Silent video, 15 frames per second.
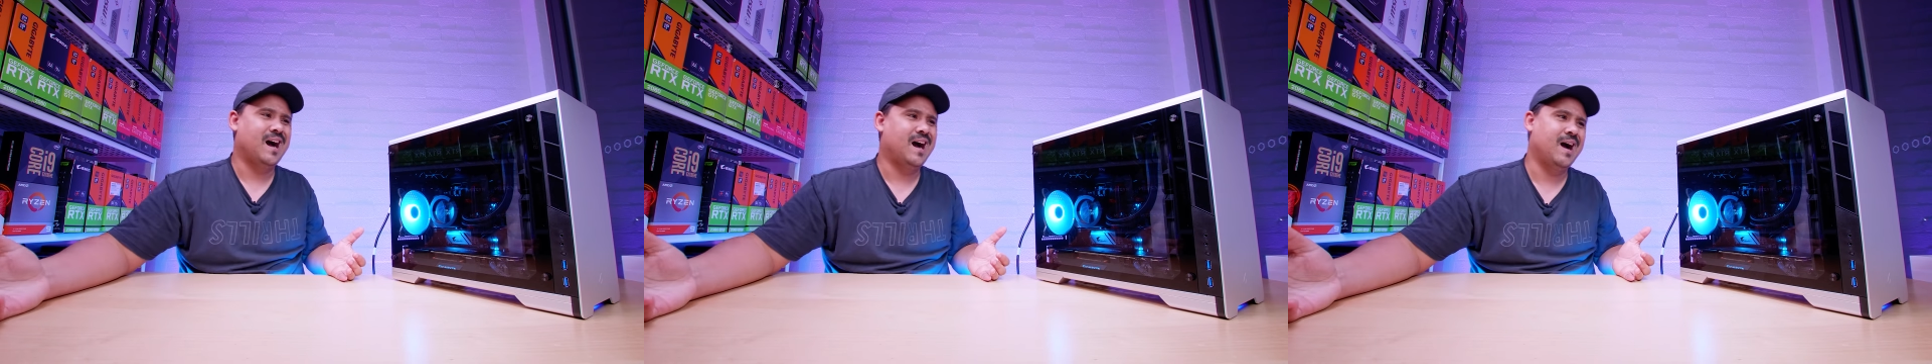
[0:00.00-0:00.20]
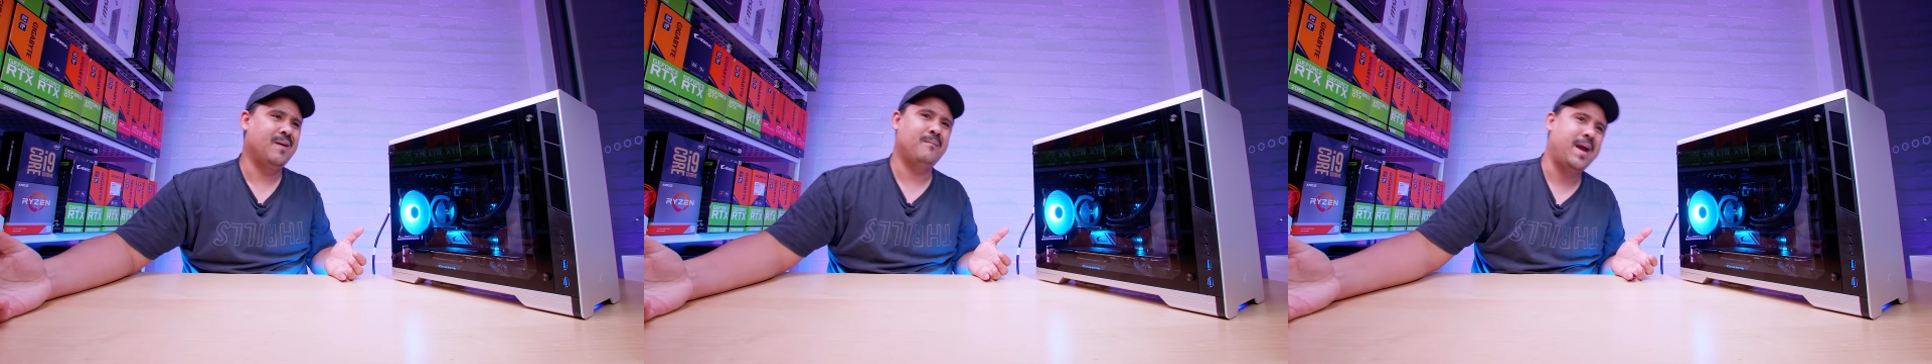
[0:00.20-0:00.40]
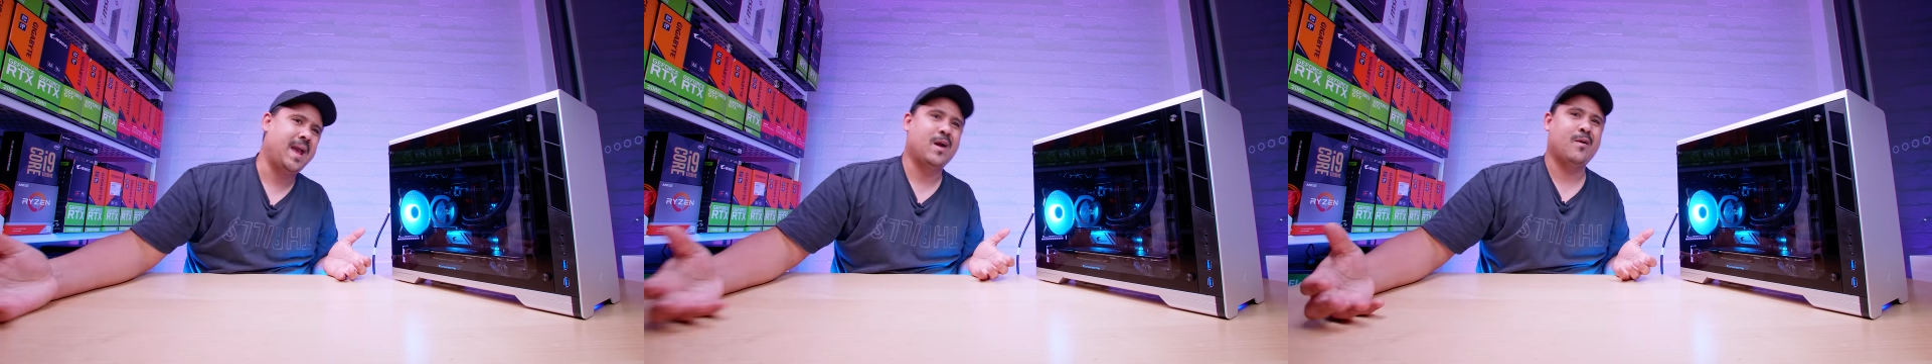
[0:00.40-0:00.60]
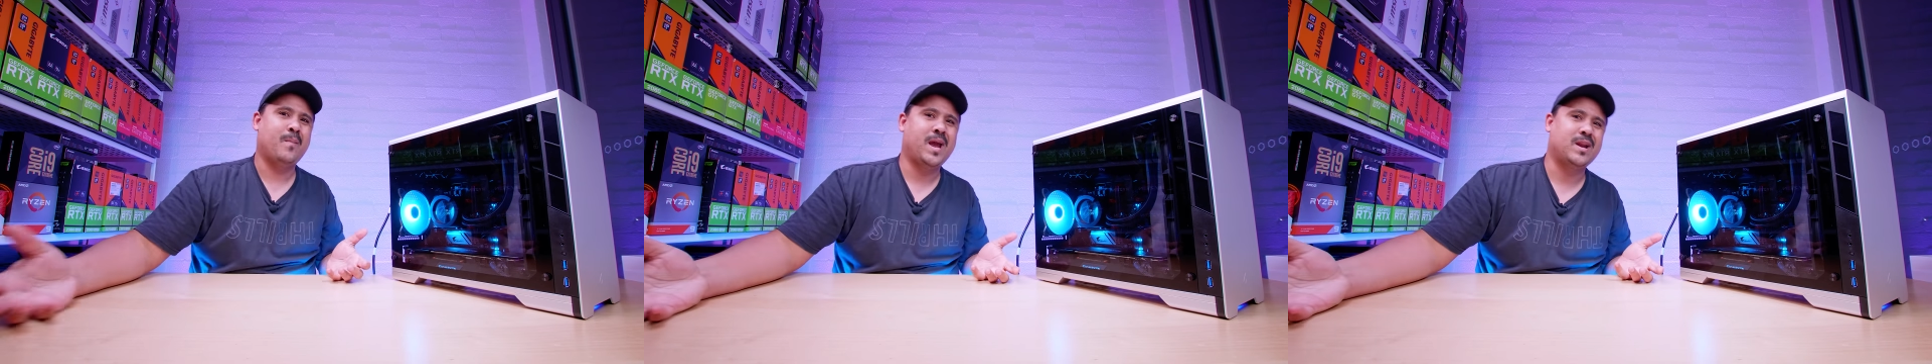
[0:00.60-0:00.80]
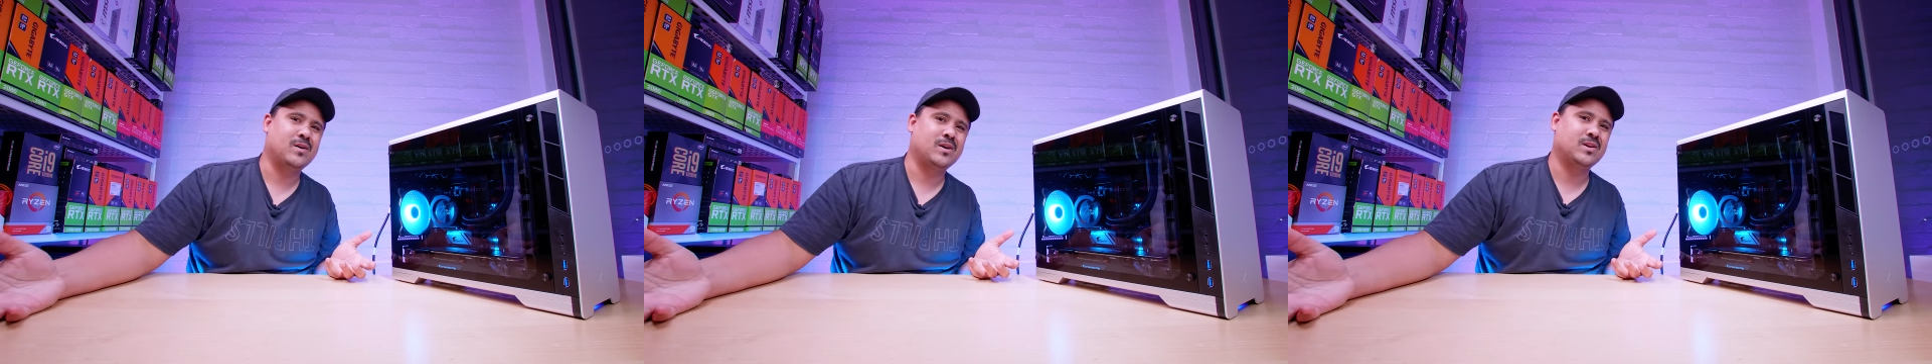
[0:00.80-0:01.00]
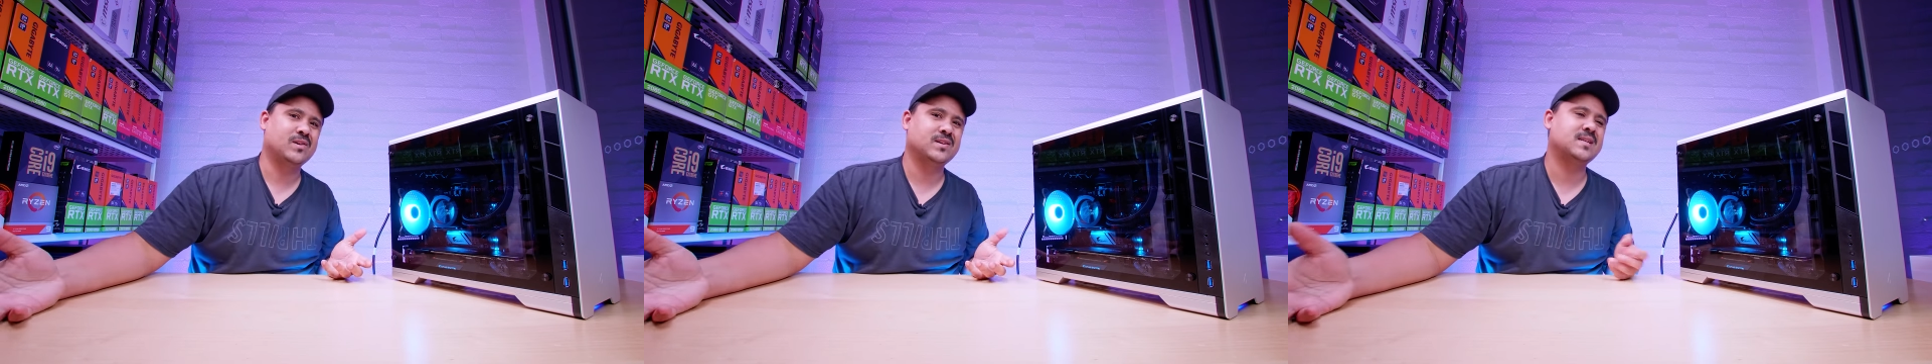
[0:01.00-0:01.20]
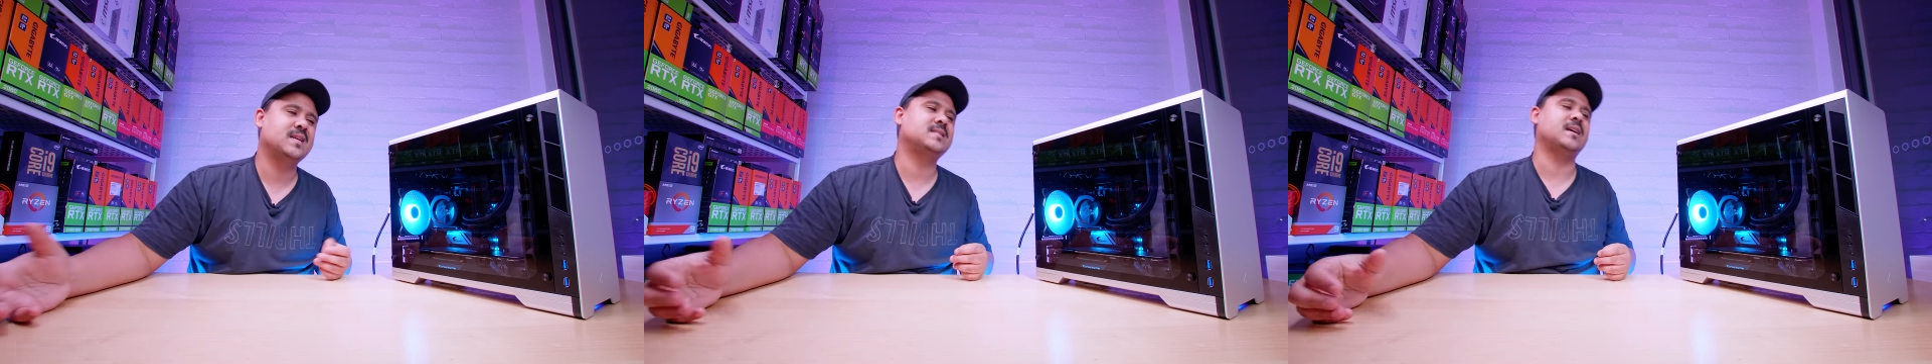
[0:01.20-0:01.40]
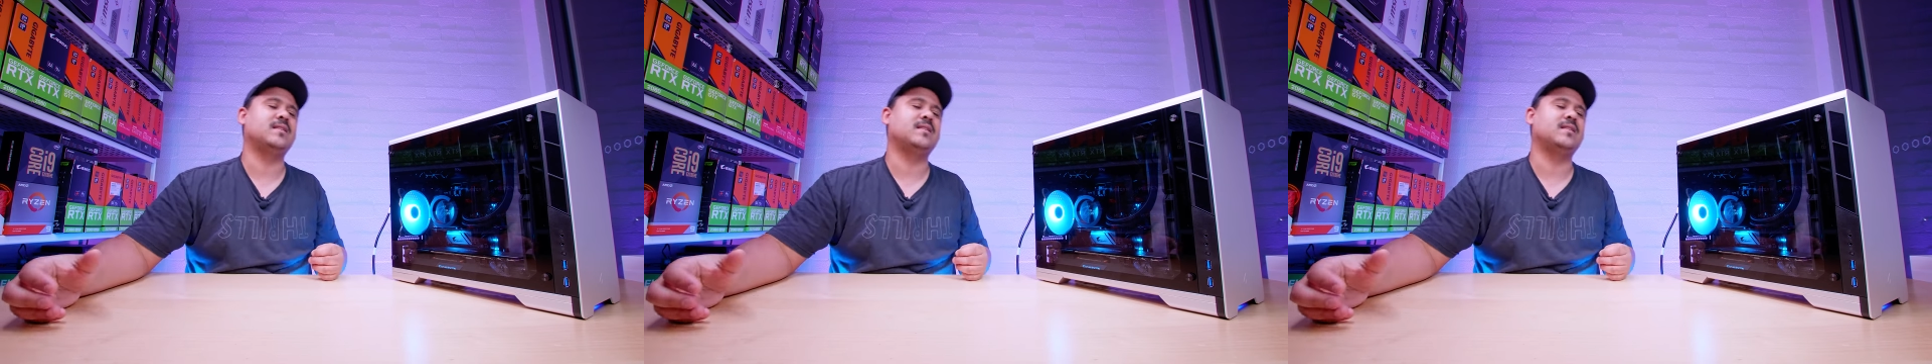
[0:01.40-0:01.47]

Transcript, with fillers: I may or may not use this,